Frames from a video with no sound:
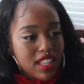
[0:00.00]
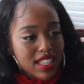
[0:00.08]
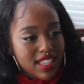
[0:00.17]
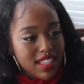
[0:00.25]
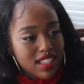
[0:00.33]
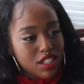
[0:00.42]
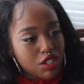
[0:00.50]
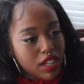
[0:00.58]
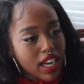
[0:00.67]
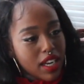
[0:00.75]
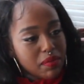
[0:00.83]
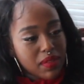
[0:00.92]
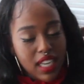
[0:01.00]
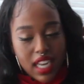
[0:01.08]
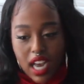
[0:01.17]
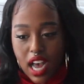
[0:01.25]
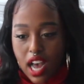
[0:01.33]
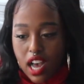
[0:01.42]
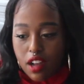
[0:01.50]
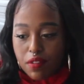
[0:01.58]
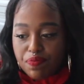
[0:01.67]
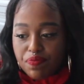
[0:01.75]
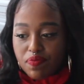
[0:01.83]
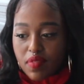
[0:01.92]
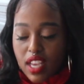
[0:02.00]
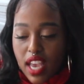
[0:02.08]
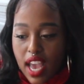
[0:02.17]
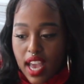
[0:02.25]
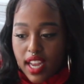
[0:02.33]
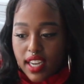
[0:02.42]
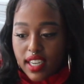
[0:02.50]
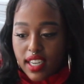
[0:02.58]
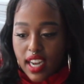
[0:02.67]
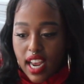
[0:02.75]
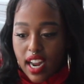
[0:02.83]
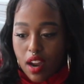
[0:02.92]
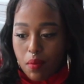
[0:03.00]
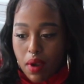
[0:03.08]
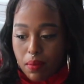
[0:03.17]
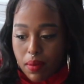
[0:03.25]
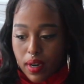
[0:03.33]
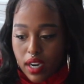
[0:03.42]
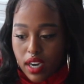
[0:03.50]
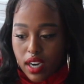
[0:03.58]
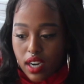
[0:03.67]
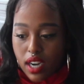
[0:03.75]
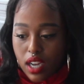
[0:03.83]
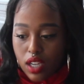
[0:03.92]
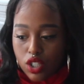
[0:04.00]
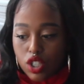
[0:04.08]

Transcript: this is a dream. And I remember